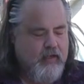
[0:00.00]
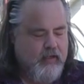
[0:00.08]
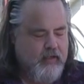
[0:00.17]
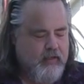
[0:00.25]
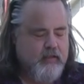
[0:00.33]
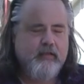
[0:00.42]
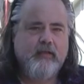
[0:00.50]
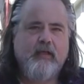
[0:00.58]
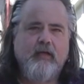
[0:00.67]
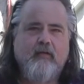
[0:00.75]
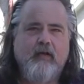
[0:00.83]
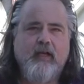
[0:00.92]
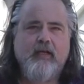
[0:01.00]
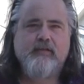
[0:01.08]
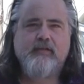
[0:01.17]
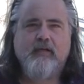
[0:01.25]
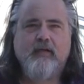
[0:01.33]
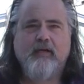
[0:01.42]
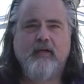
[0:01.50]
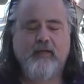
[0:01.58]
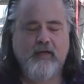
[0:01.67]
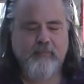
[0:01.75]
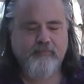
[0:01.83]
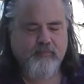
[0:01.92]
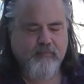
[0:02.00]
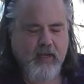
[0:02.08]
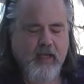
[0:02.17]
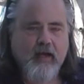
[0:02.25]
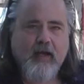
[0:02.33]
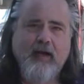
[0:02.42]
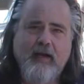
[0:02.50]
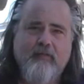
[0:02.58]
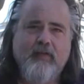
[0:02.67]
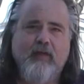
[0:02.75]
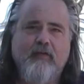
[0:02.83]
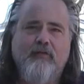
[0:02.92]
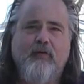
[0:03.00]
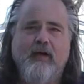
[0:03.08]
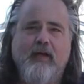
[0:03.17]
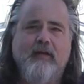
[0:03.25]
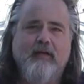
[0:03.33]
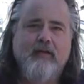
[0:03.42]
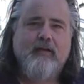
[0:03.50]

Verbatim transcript: And I looked at the ingredients, and I thought, man, I got everything for it.